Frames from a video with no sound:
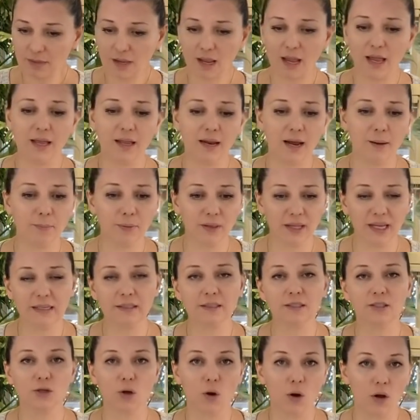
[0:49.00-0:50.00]
And I
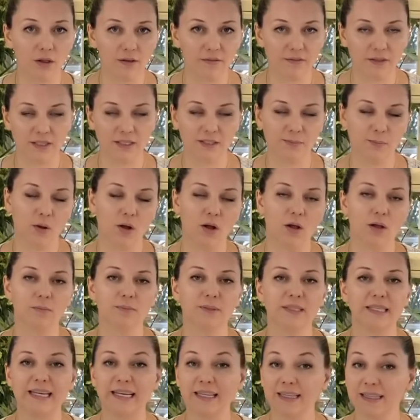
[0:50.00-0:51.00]
planted all of these
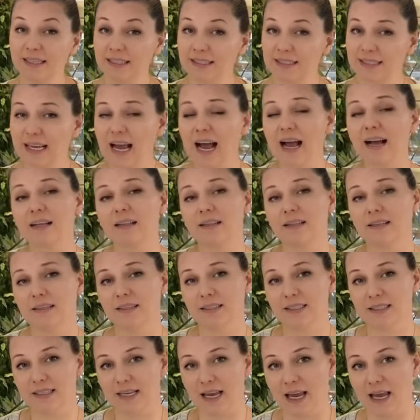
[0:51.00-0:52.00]
bulbs in exactly the
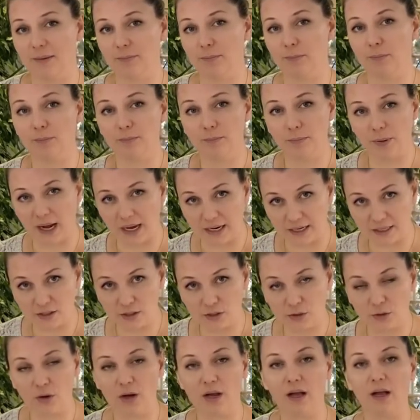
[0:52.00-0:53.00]
same potting
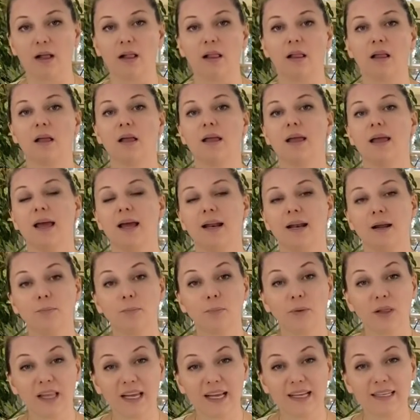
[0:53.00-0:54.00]
soil, and I
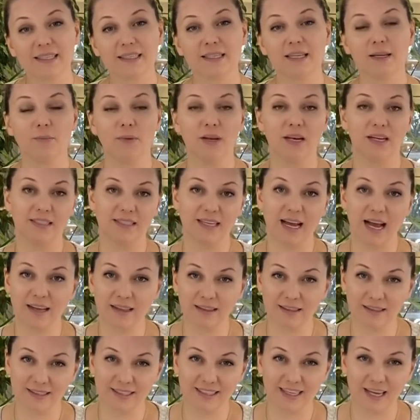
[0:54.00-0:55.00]
placed them in
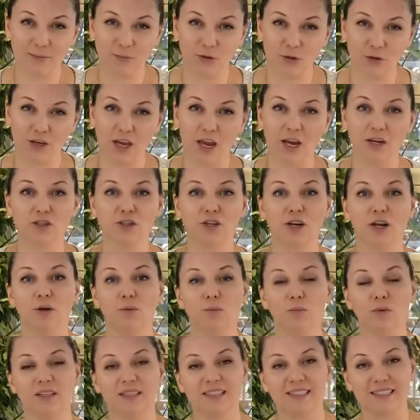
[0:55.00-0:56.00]
exactly the same
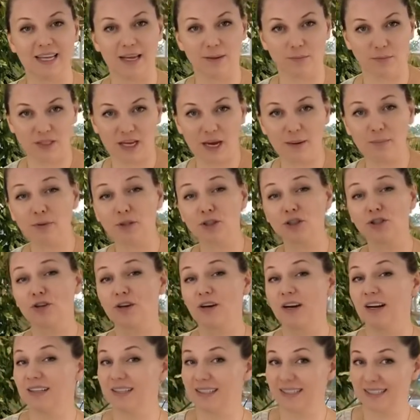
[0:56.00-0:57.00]
location with same temperature
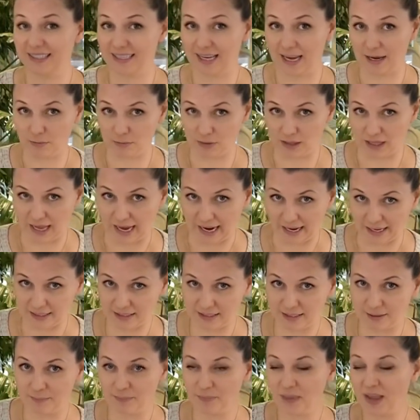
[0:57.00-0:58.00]
and same light.